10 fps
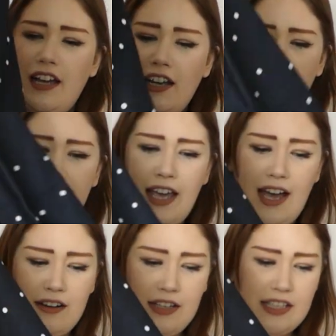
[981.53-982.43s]
I like it
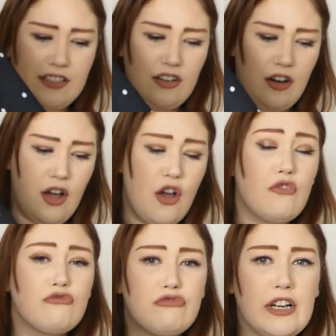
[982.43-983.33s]
how it's not
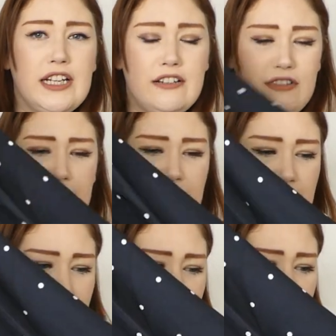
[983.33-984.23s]
really really
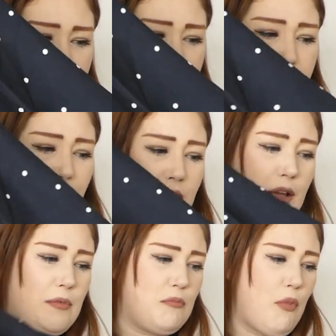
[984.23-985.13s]
thick so it'll be